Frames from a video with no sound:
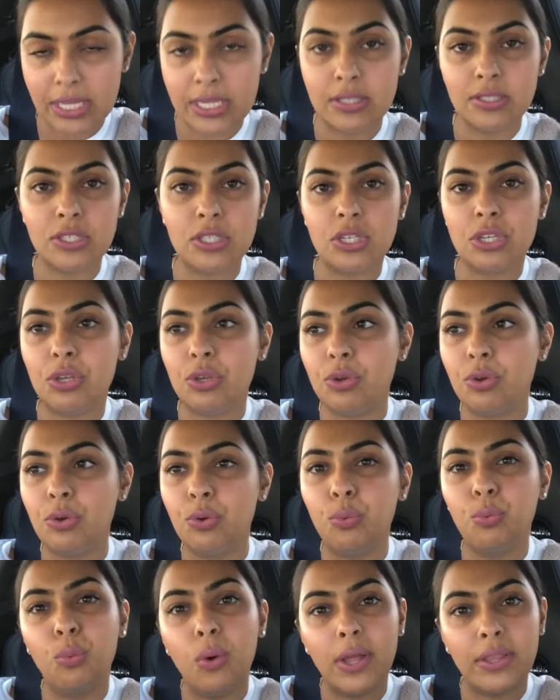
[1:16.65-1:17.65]

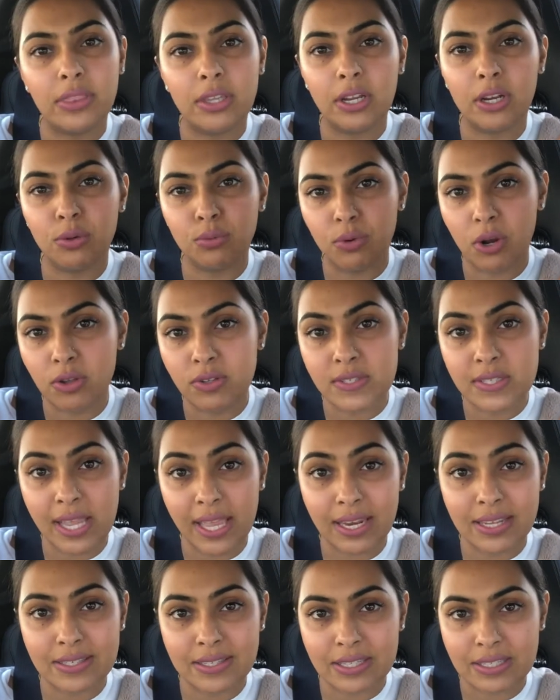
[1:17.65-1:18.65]
into what their
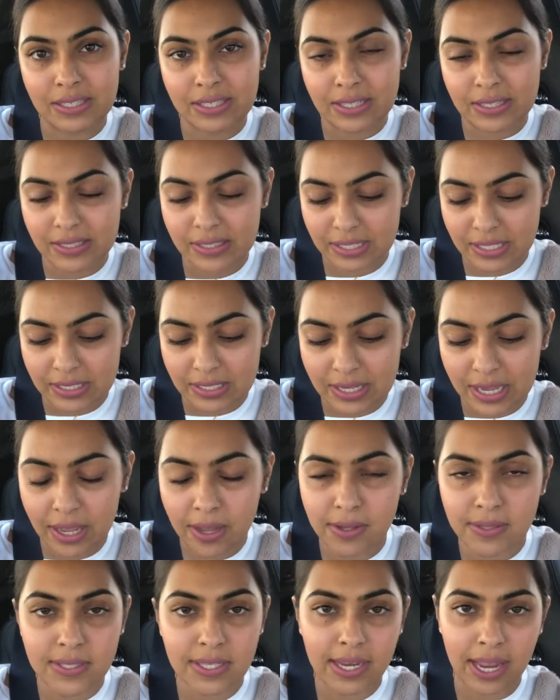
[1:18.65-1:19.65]
roadside assistance
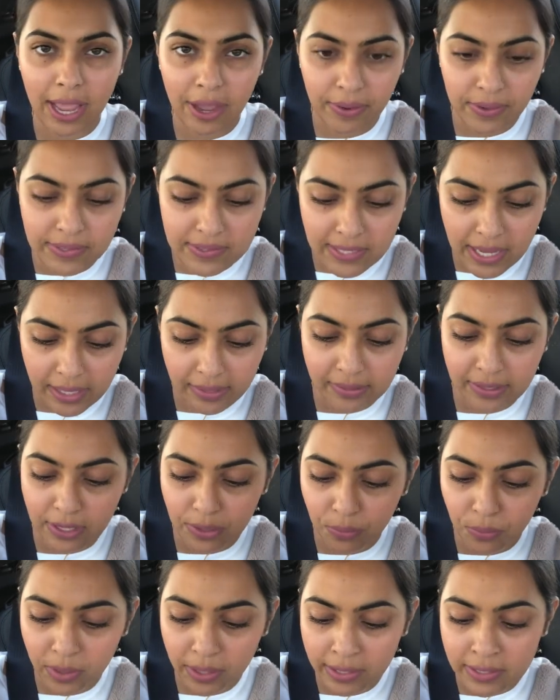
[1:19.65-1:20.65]
entails and how exactly
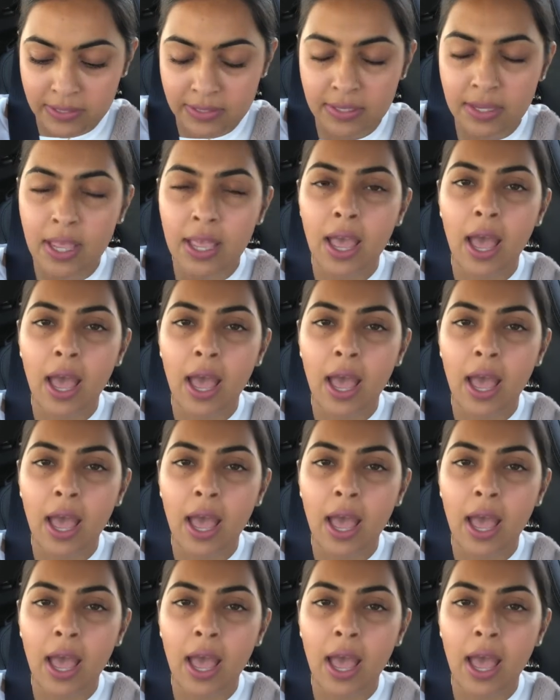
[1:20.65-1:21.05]
it works,